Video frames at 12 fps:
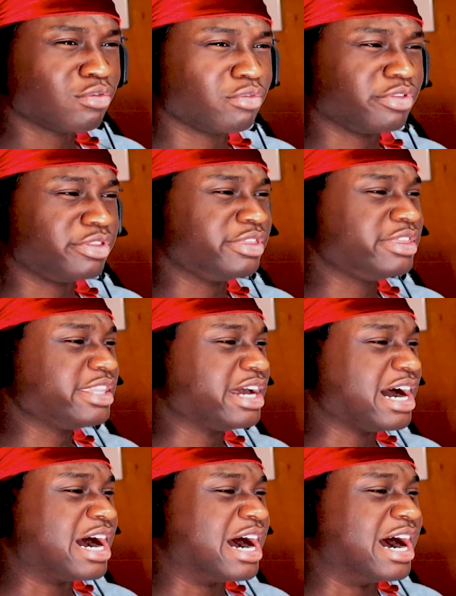
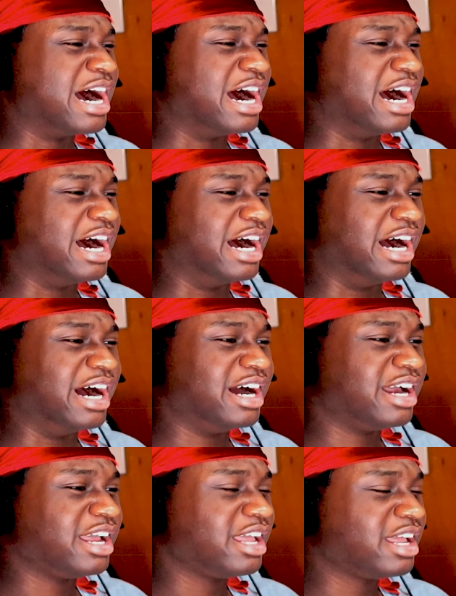Nah.
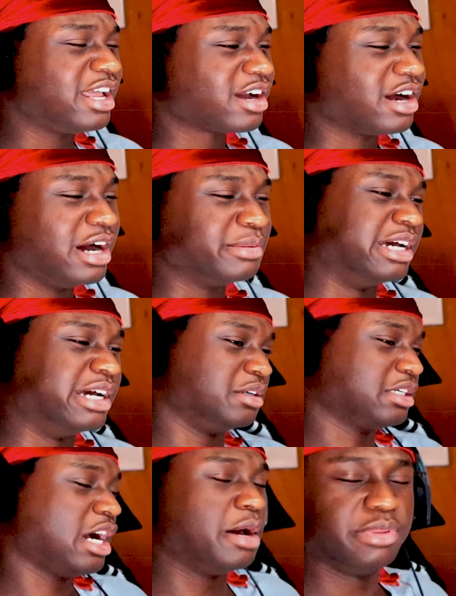Calm down,
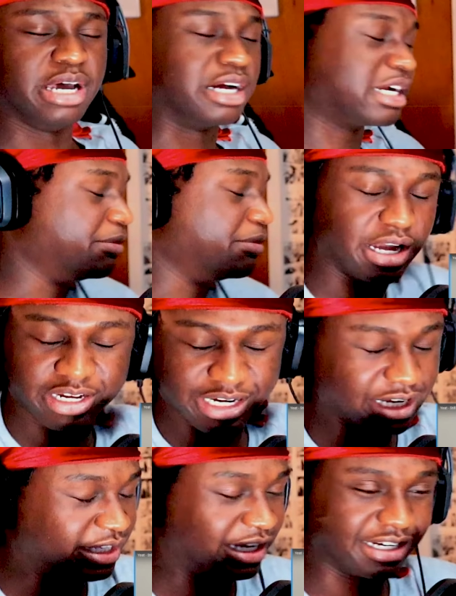calm down, calm down,
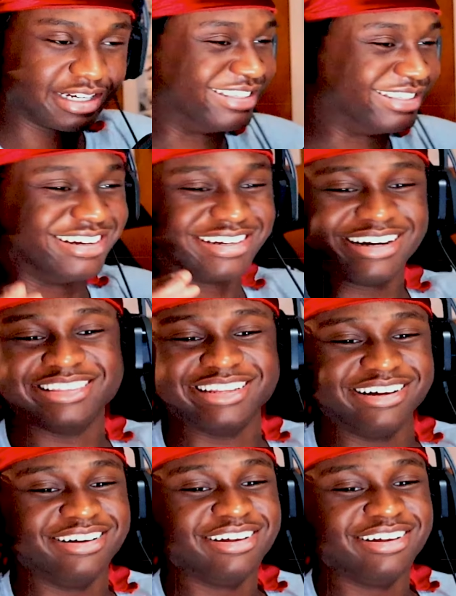calm down, calm down, calm down.